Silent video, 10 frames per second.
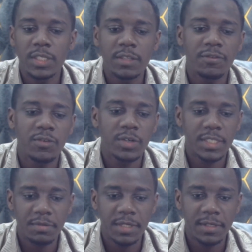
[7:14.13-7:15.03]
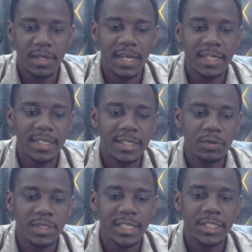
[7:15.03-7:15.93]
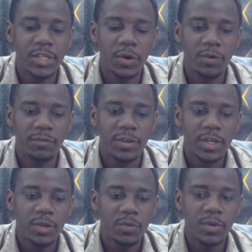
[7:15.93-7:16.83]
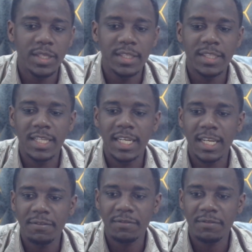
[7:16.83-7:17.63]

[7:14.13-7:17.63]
front three, and we start it off with the